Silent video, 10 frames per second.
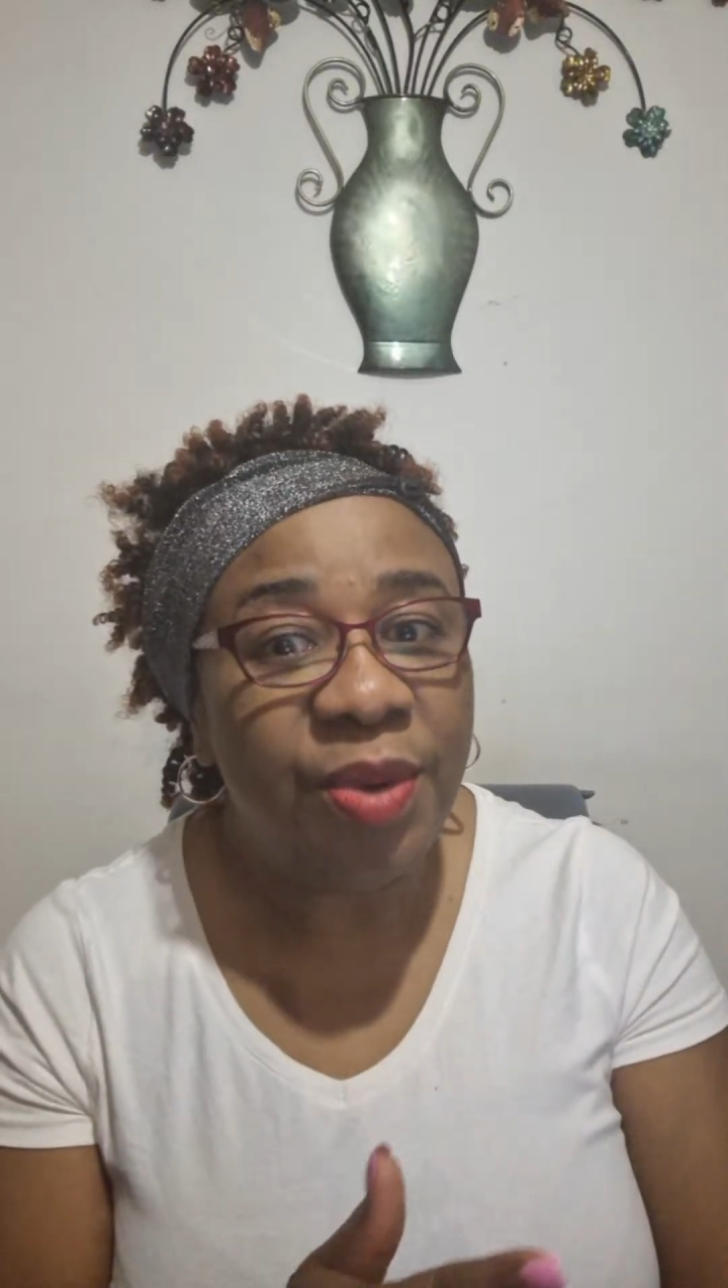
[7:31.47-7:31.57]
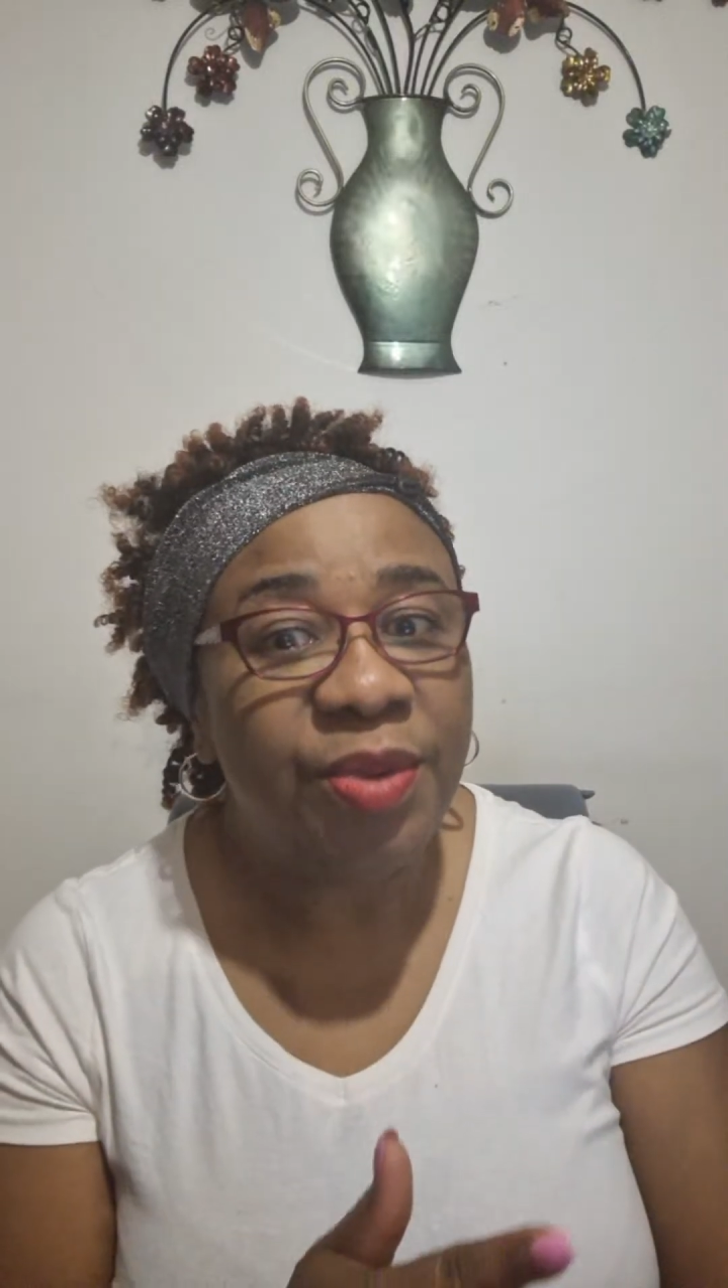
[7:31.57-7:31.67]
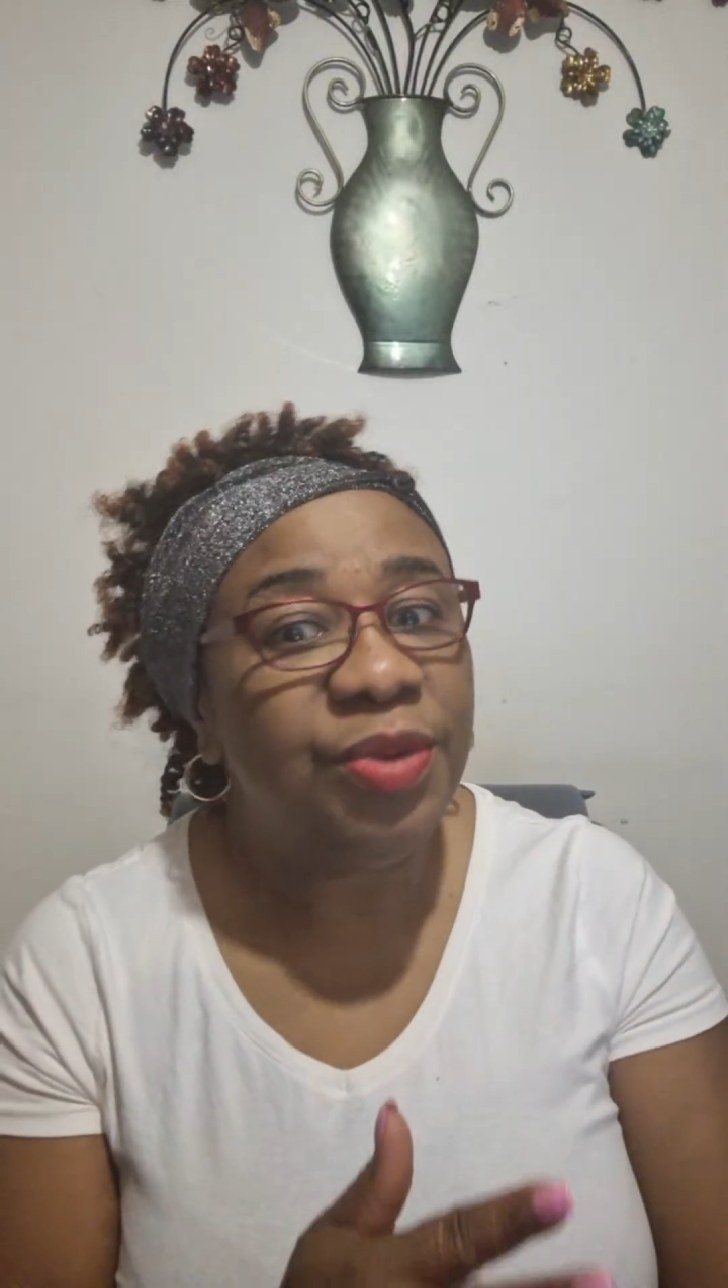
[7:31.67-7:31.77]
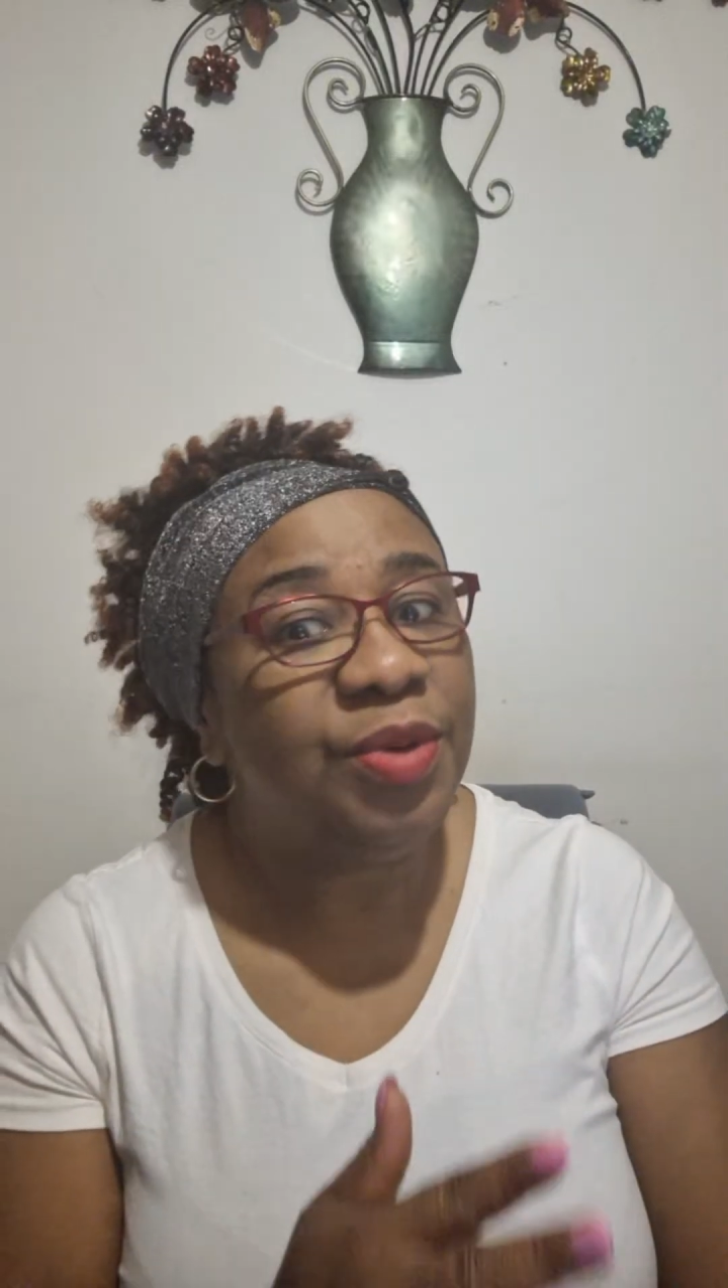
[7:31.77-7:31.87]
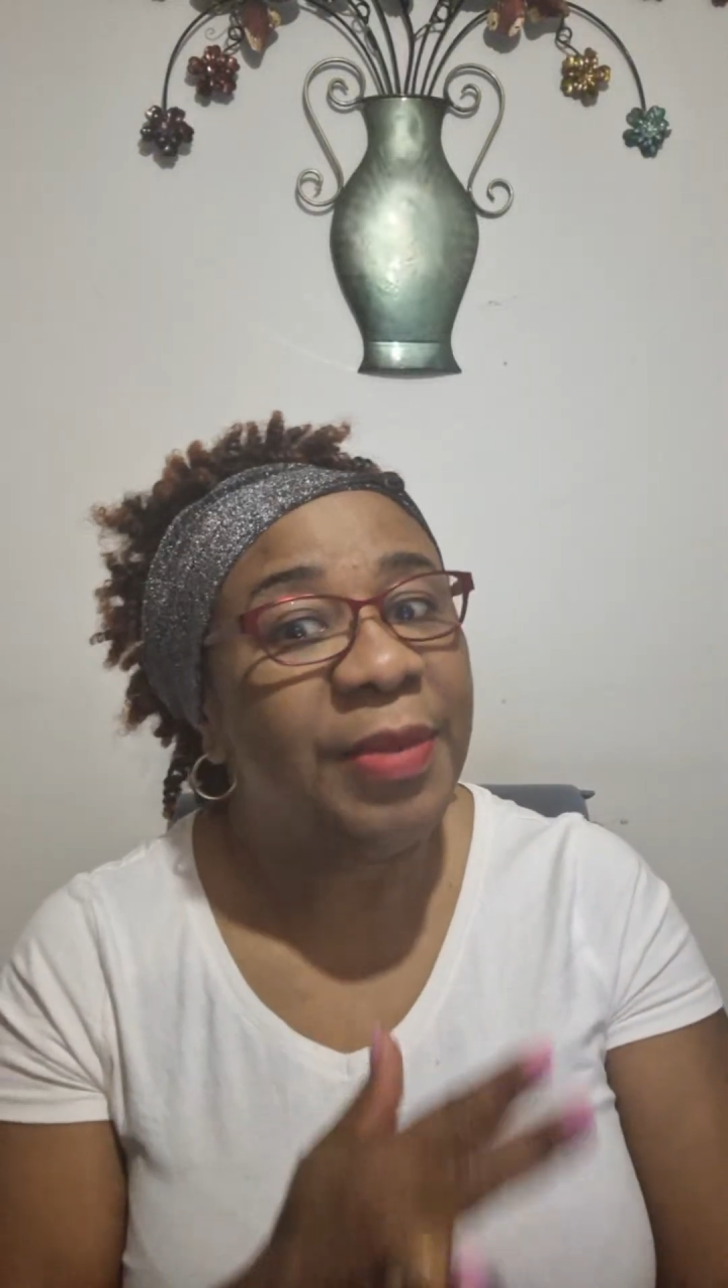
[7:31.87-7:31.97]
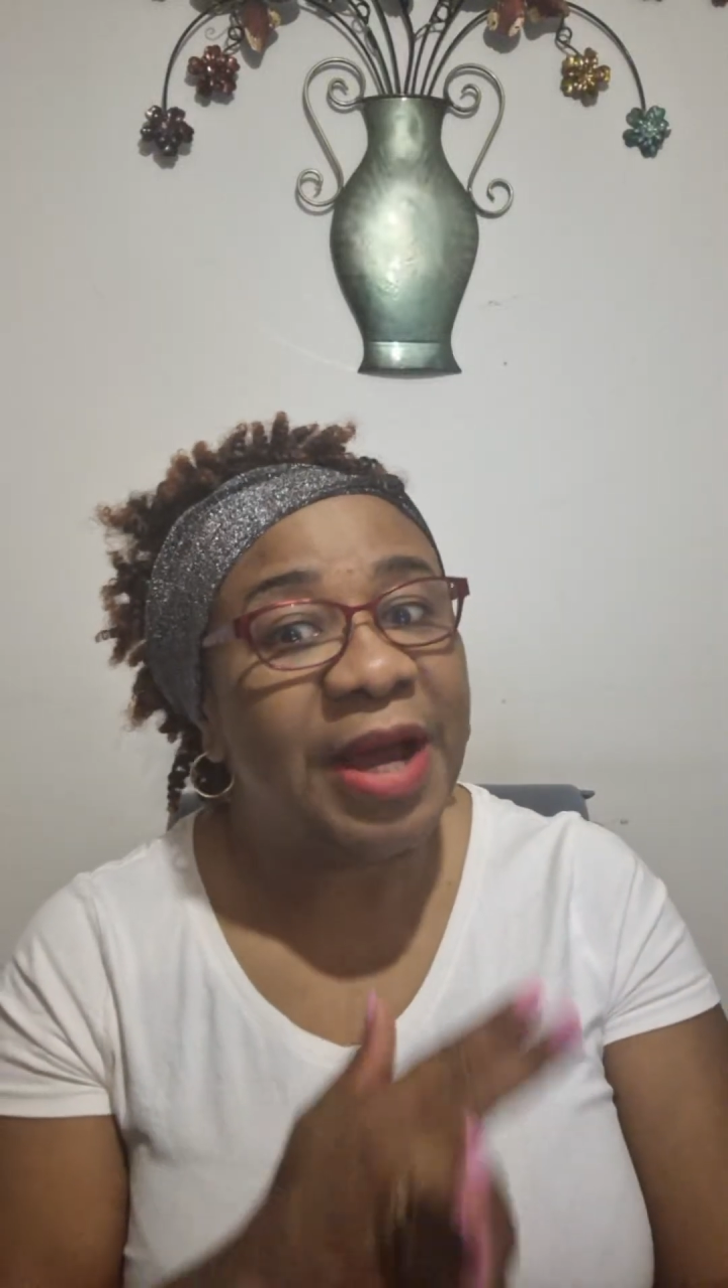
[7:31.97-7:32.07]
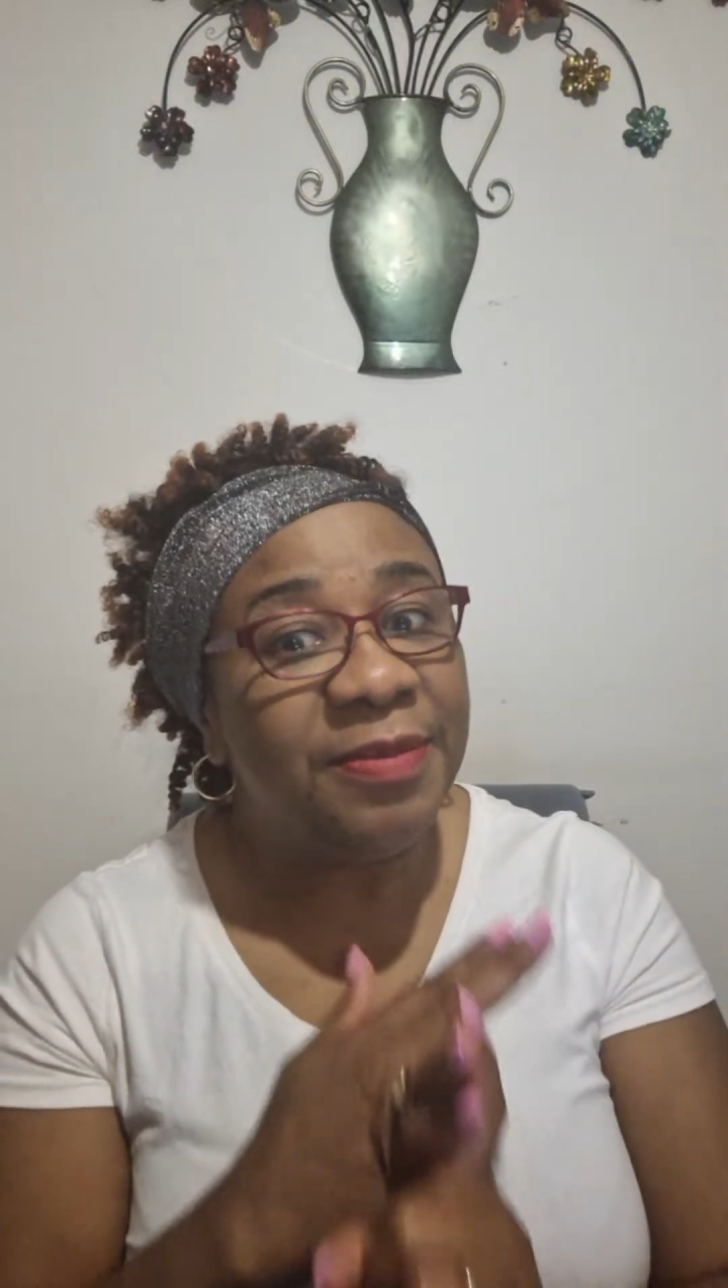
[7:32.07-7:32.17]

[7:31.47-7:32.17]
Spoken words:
you might